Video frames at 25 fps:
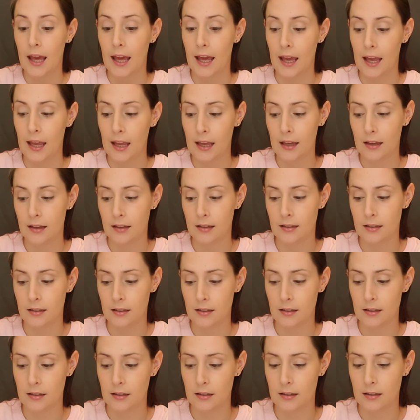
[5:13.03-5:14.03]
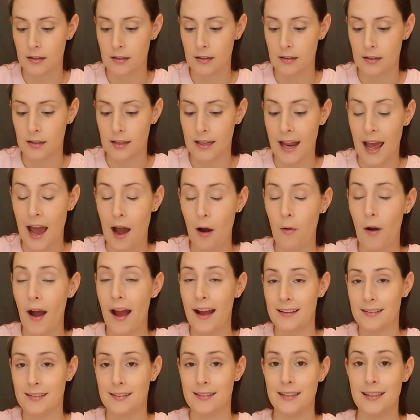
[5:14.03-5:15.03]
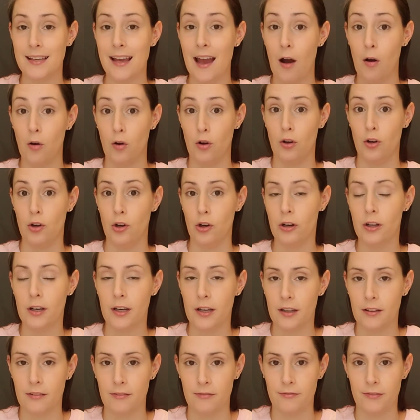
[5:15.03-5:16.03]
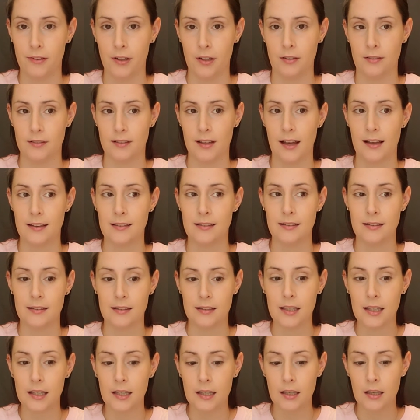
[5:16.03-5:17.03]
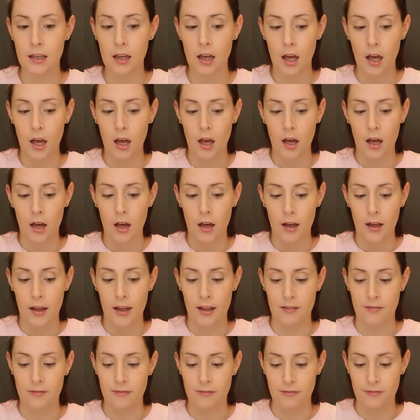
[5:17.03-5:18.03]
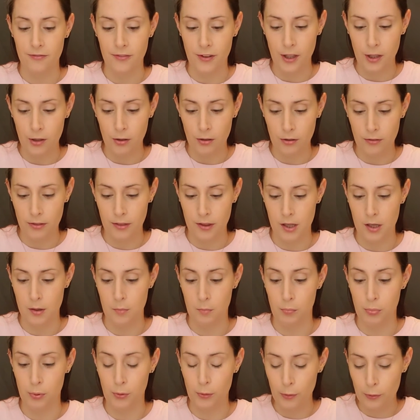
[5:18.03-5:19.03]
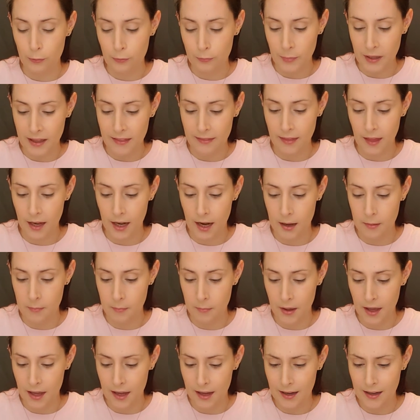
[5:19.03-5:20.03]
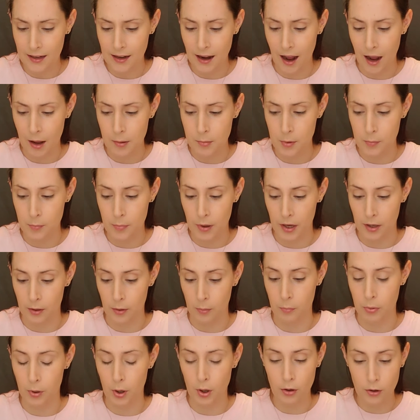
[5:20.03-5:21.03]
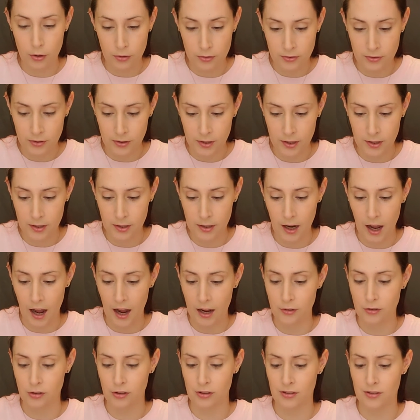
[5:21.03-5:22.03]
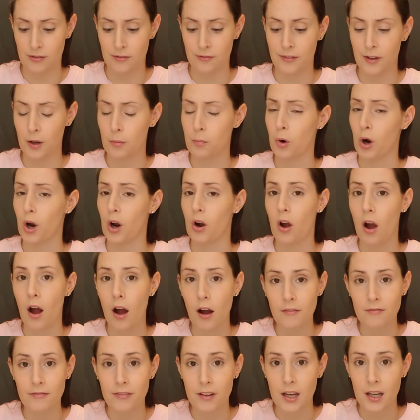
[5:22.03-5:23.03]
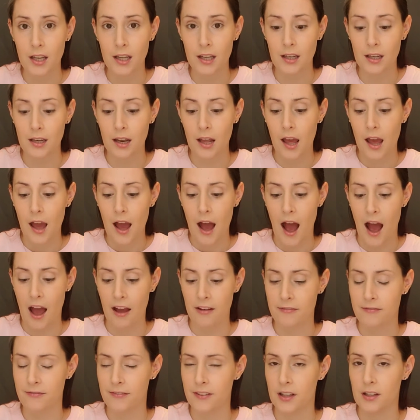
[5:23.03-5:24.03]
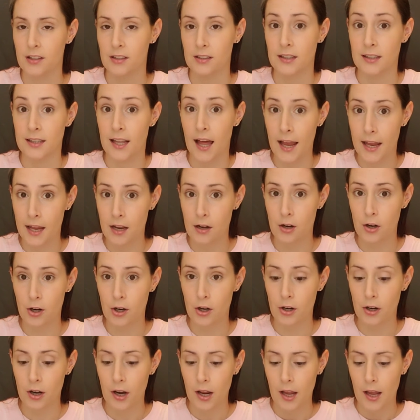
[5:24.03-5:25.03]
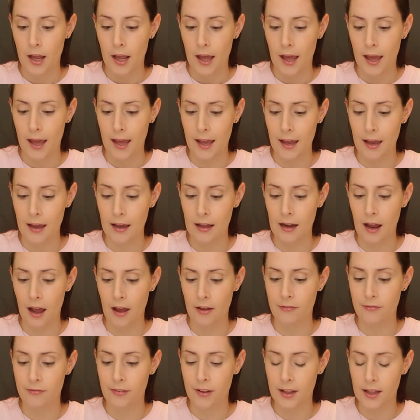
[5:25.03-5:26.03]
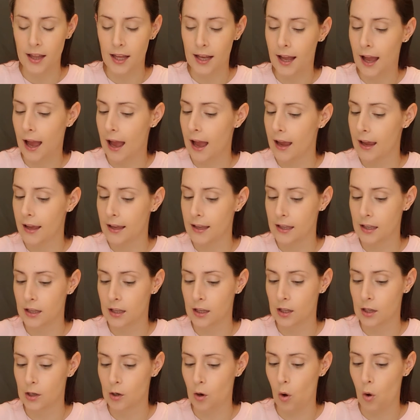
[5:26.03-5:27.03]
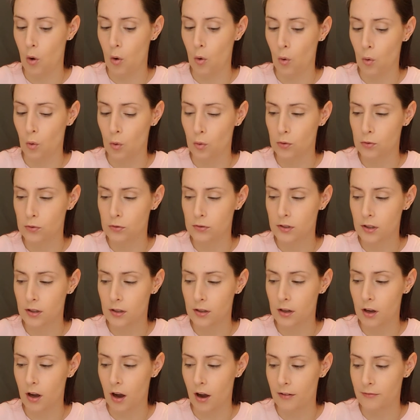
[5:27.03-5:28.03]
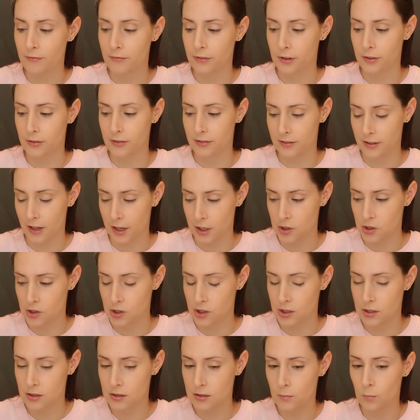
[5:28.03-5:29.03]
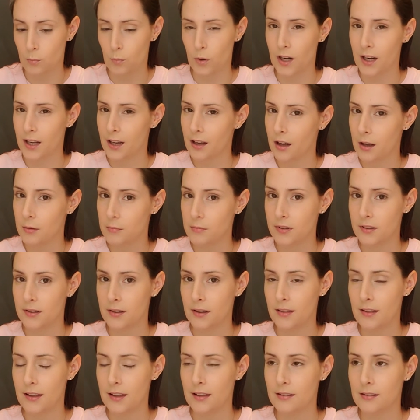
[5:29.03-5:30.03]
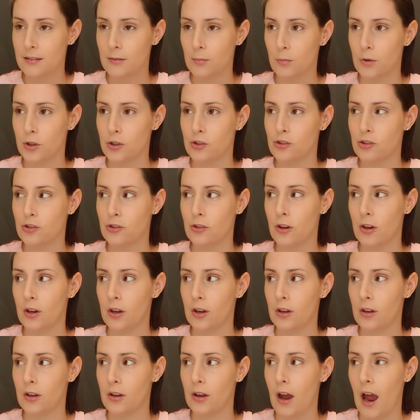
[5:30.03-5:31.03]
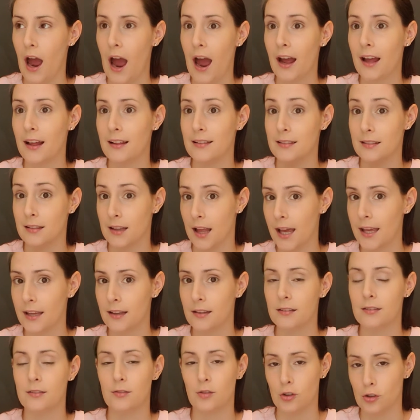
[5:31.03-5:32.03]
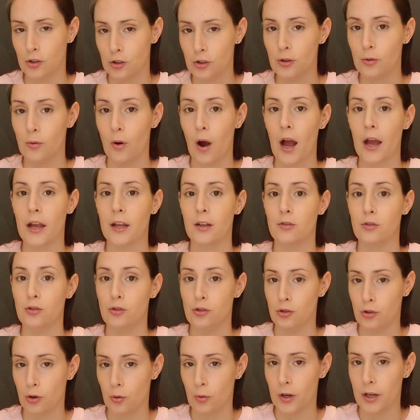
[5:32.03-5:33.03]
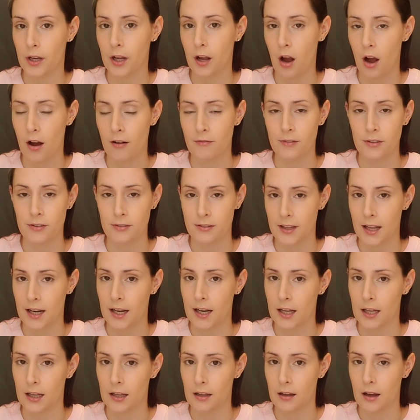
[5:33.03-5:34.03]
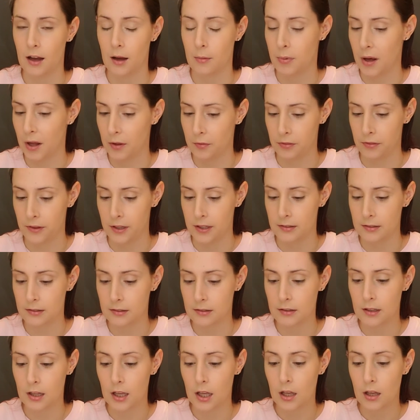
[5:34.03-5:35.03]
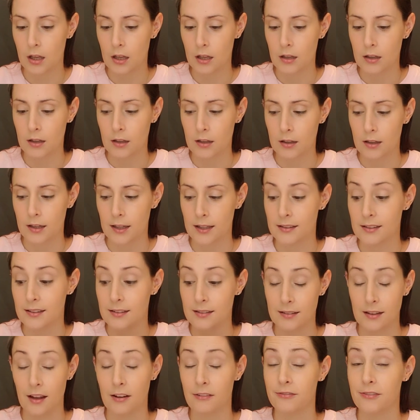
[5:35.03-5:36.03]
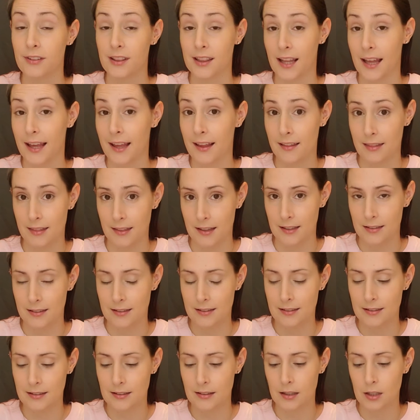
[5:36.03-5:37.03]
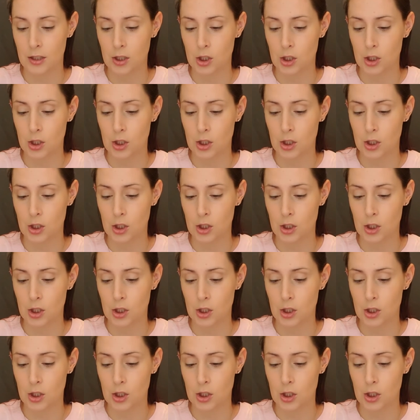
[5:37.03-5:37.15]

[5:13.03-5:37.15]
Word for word: And now I see how good it feels. I see and feel the improvement that I made. I'm a better person. I just feel more confident. I feel lighter. And I feel like I can hold conversation when it comes to this, which I like to do. I enjoy conversating about this and stuff like this.